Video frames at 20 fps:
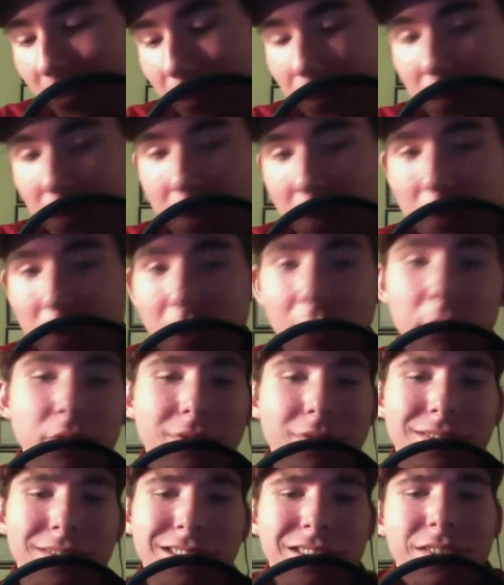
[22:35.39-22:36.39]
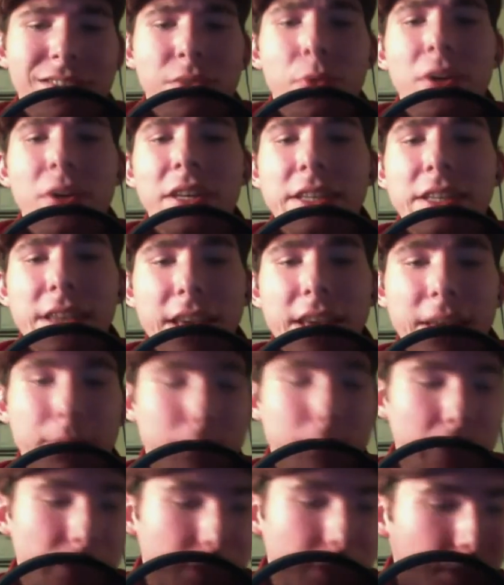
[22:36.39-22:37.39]
I mean, it's 28,
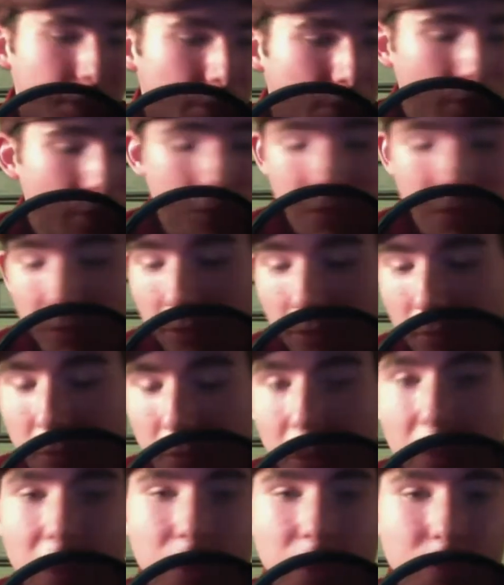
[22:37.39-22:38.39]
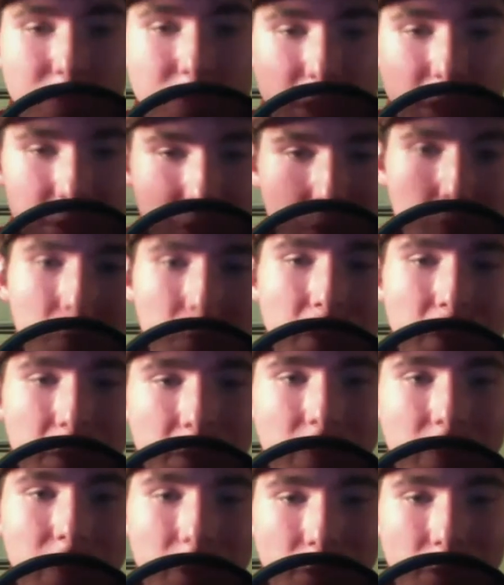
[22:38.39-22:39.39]
big deal. Maybe in 2 years
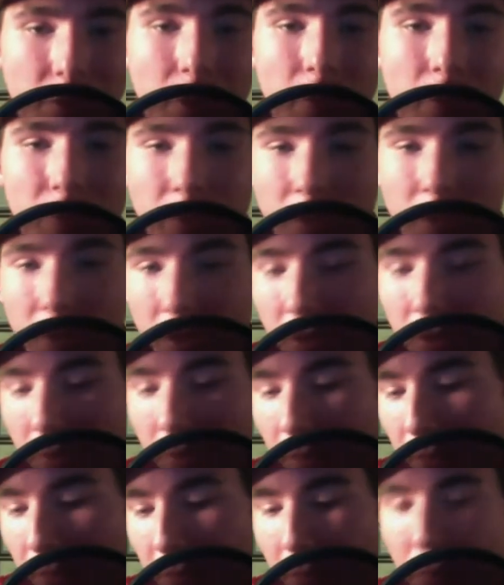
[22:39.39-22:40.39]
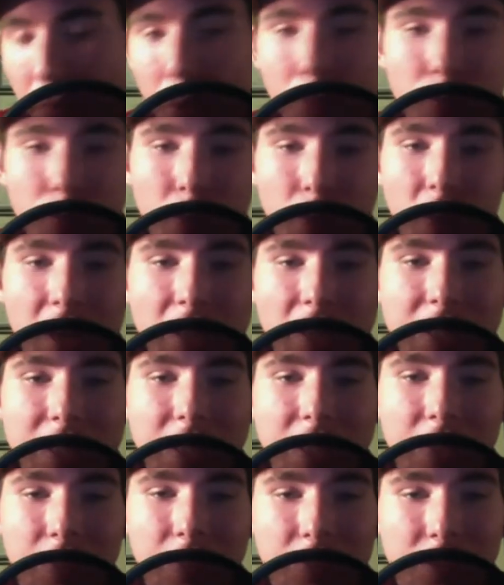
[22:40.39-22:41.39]
I'll go for the Bowmore 18
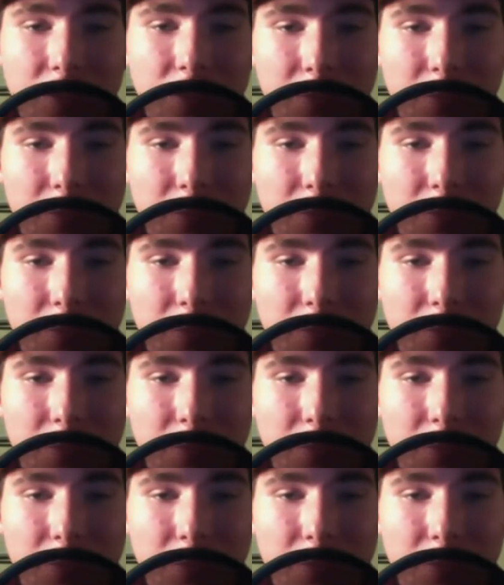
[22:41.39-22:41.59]
or something.